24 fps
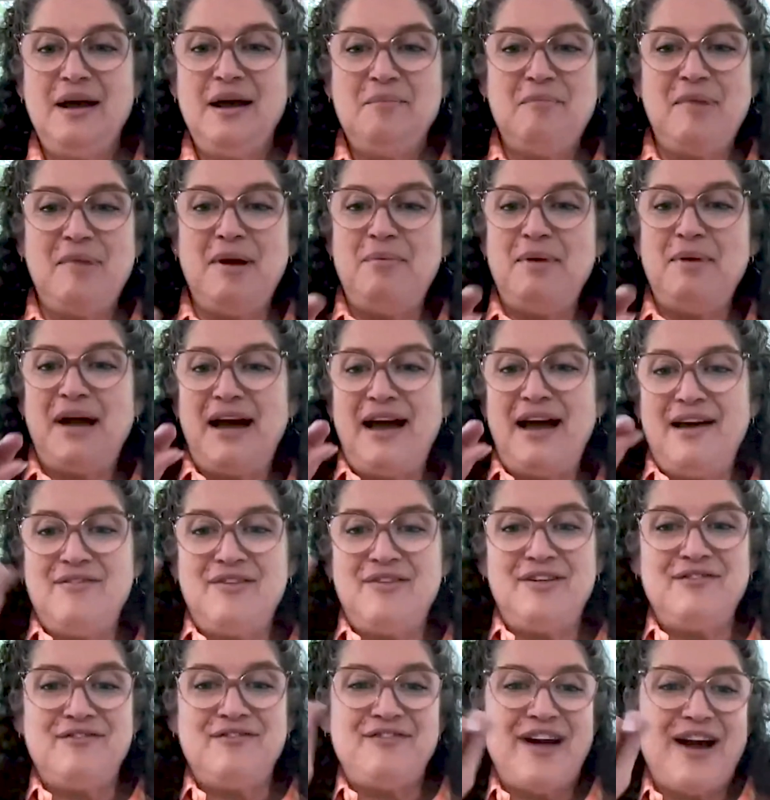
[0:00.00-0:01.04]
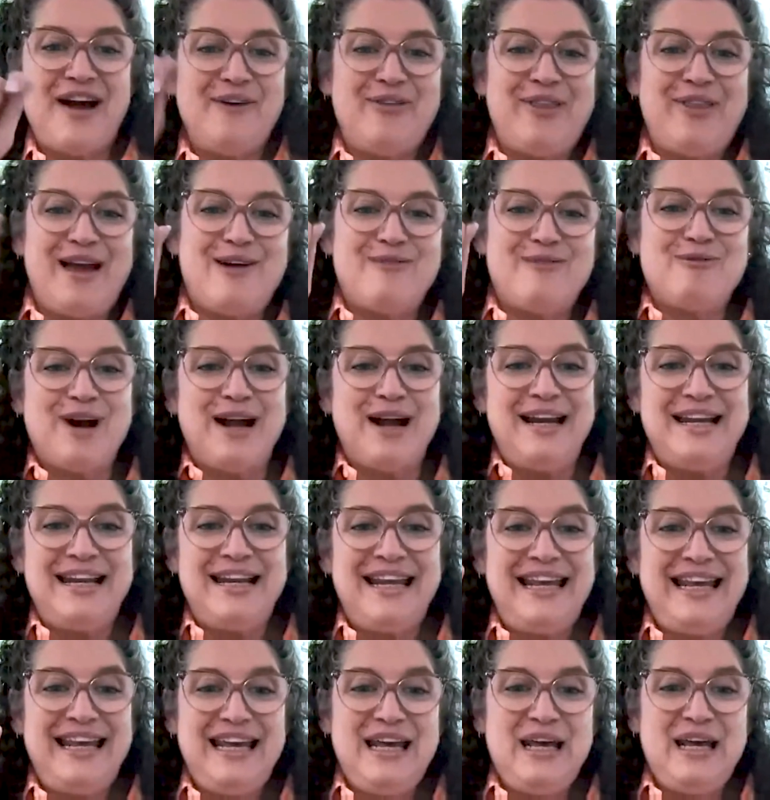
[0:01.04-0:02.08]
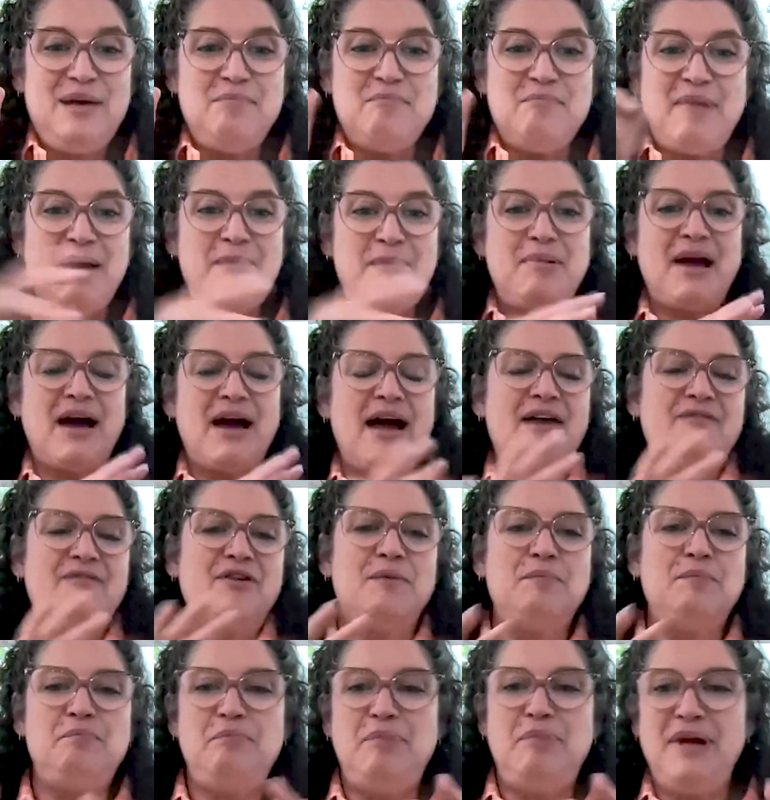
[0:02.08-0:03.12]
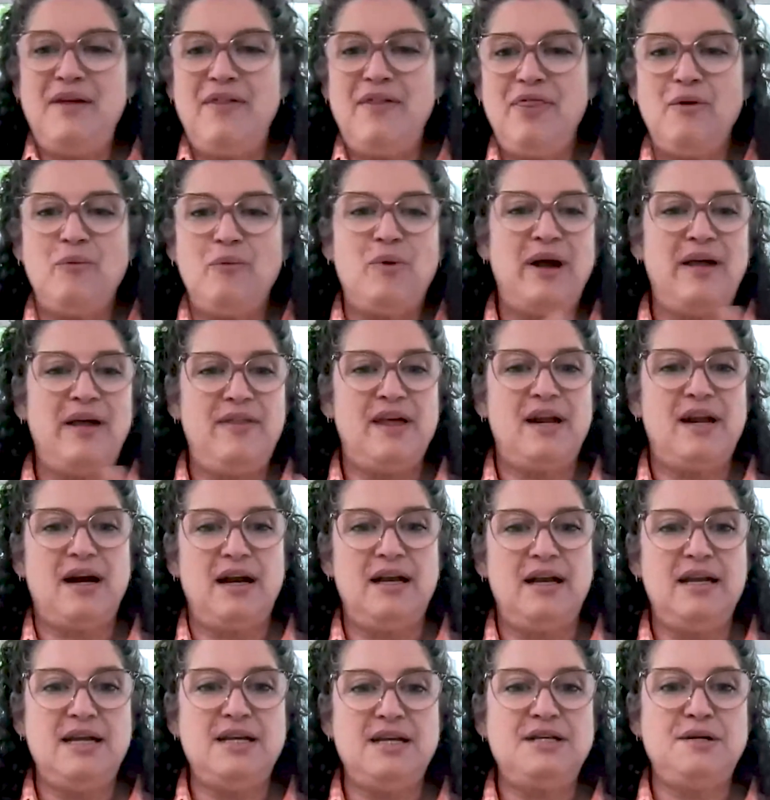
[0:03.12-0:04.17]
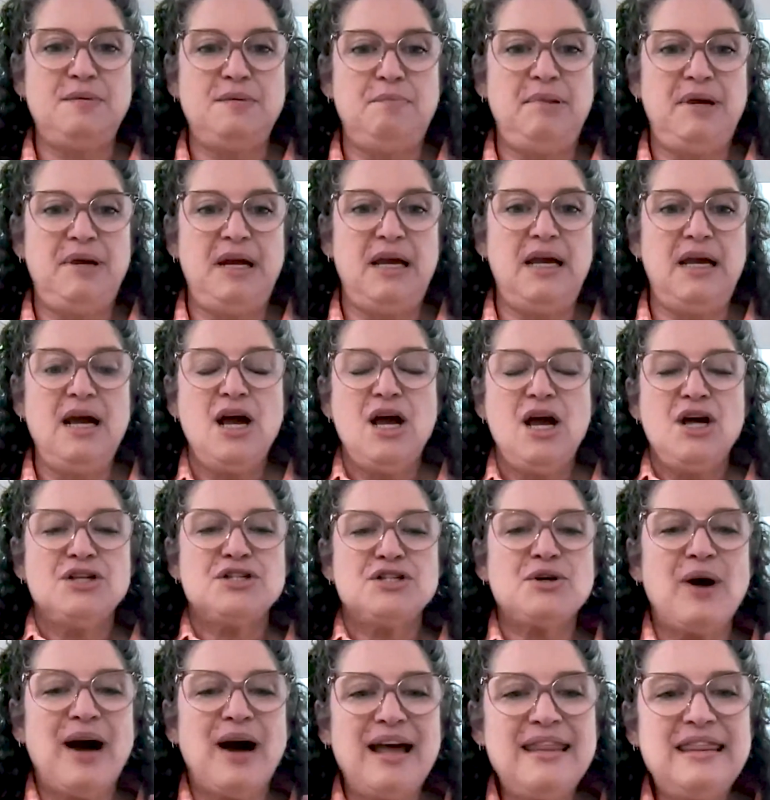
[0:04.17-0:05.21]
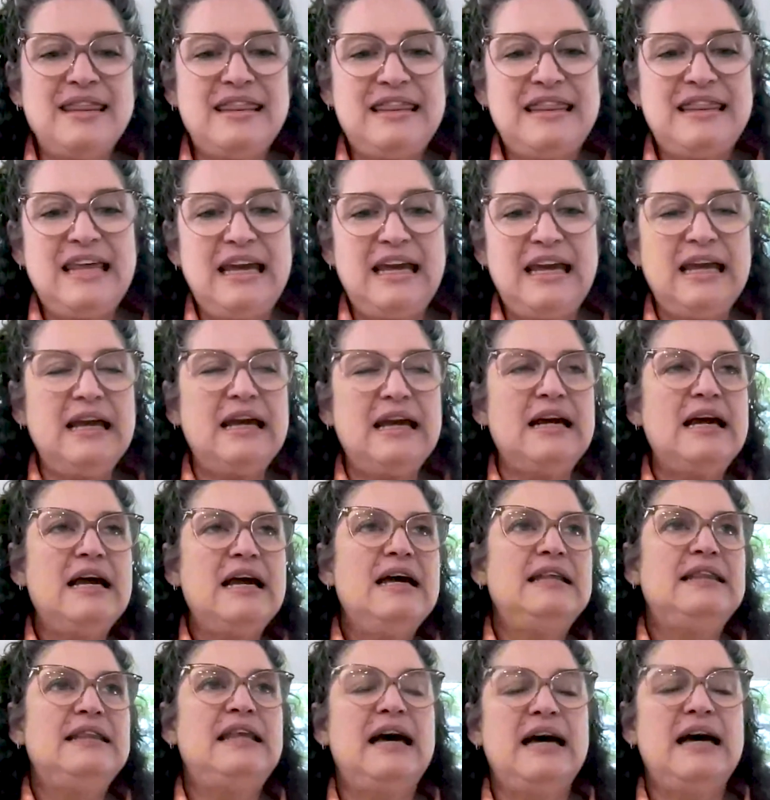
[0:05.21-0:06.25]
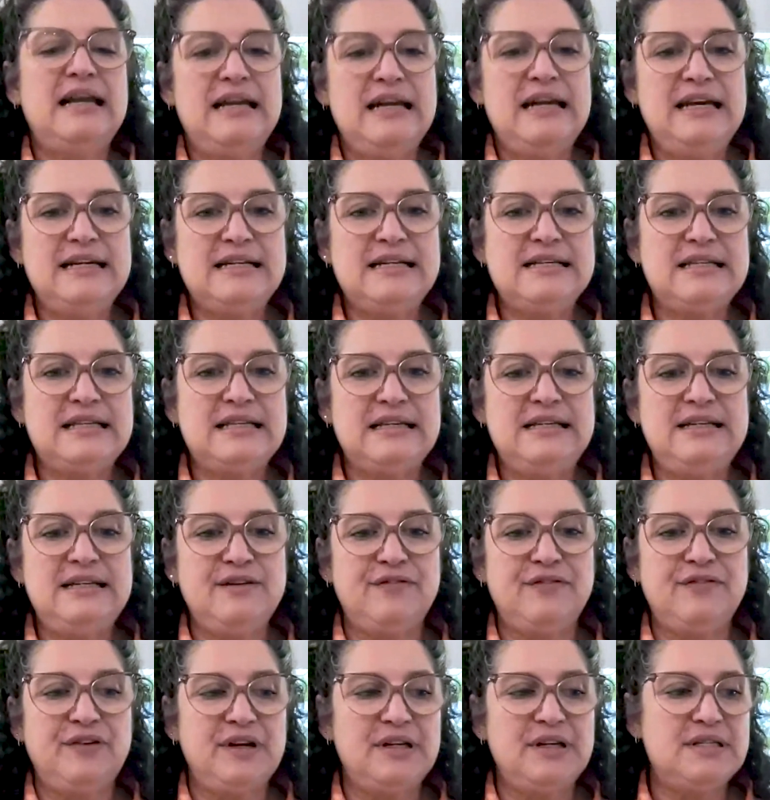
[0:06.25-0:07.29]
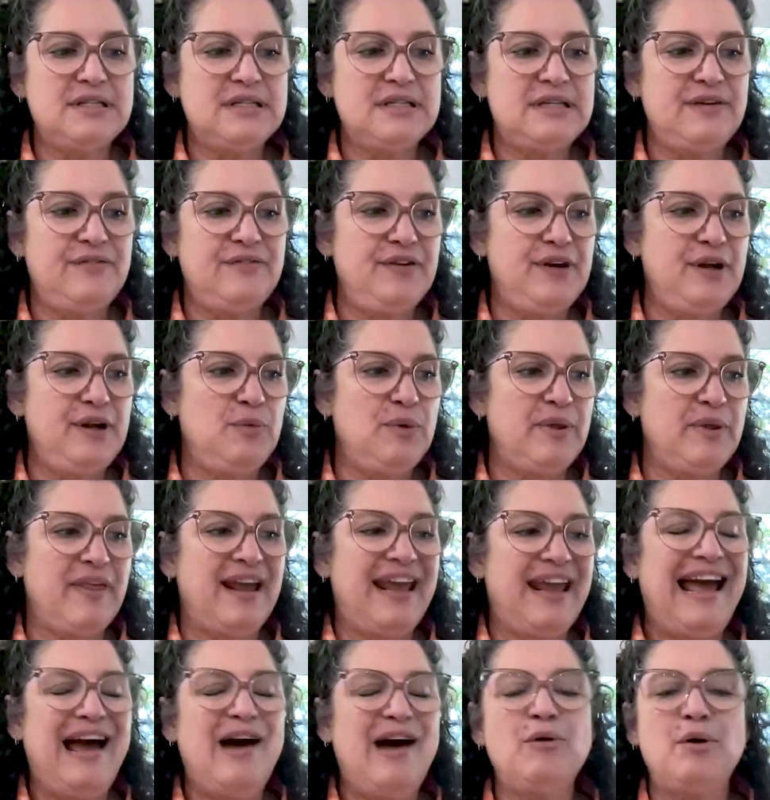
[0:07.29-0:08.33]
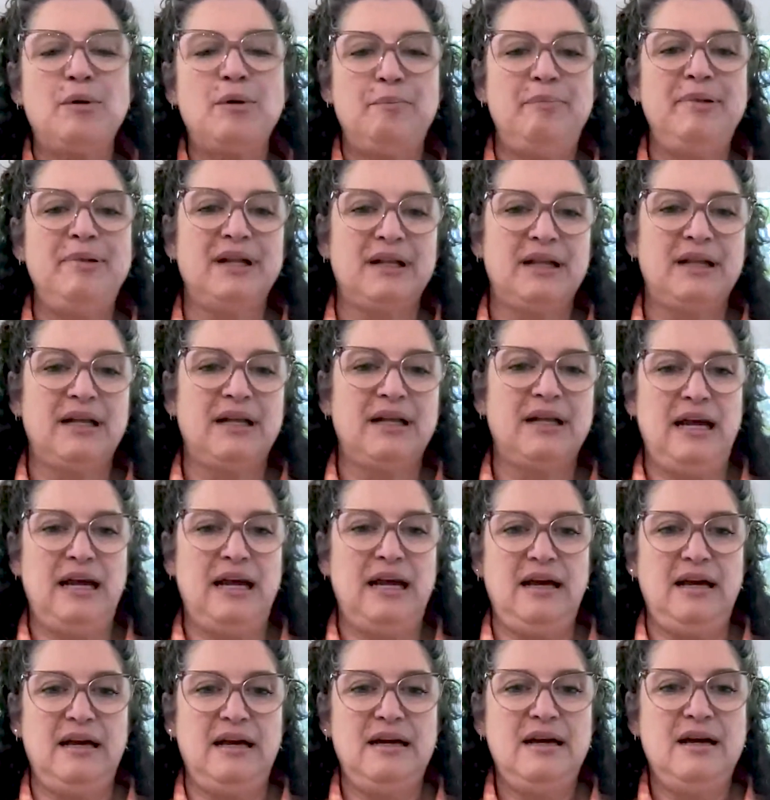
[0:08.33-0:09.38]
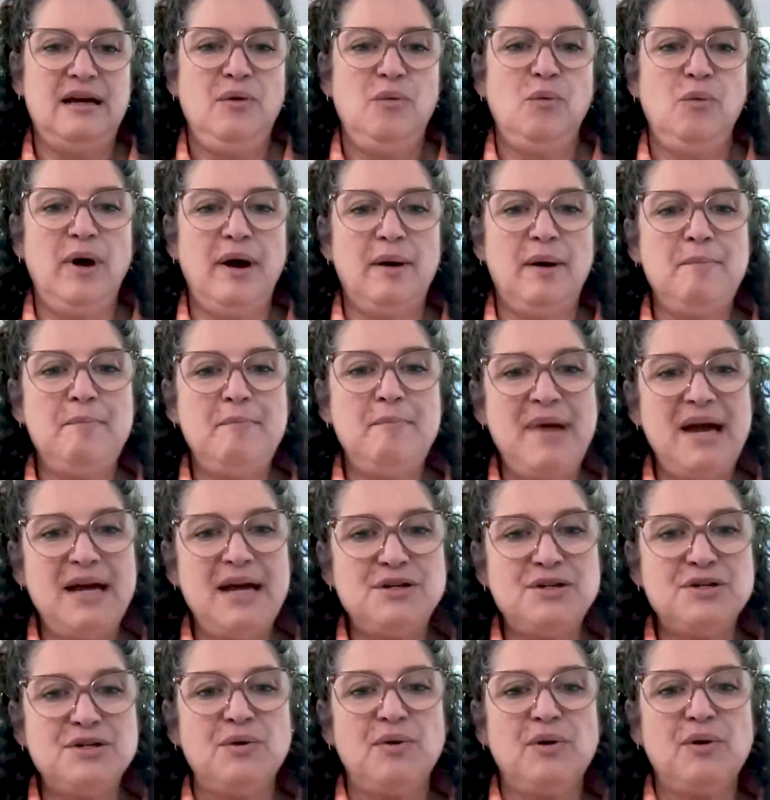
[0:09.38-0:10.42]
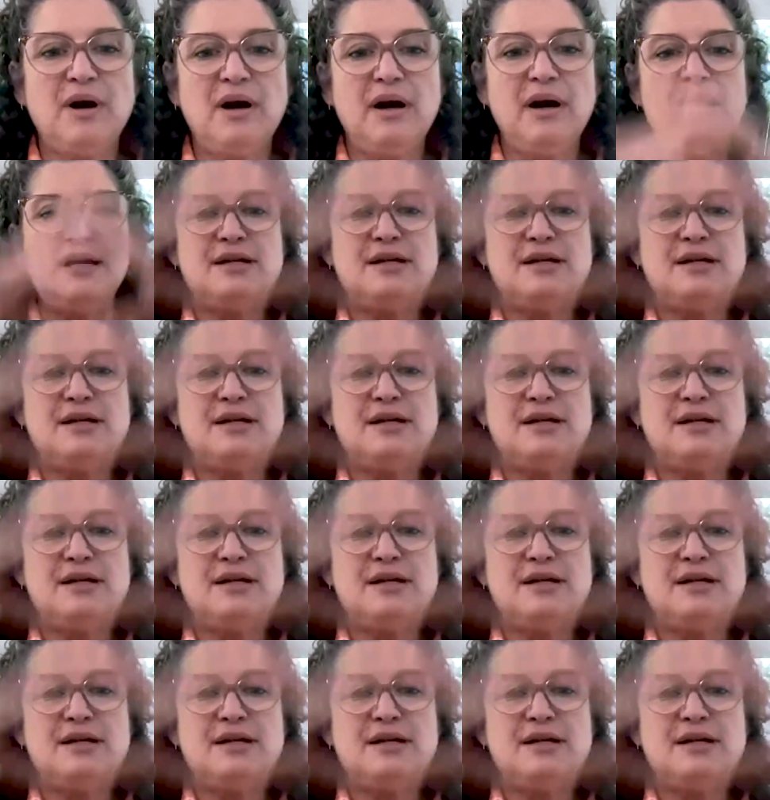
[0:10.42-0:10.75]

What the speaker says: Maybe I haven't found that right key. Maybe I haven't been the way that I need to be. So I think that it's the difference, Tiffany, with accountability, where mentor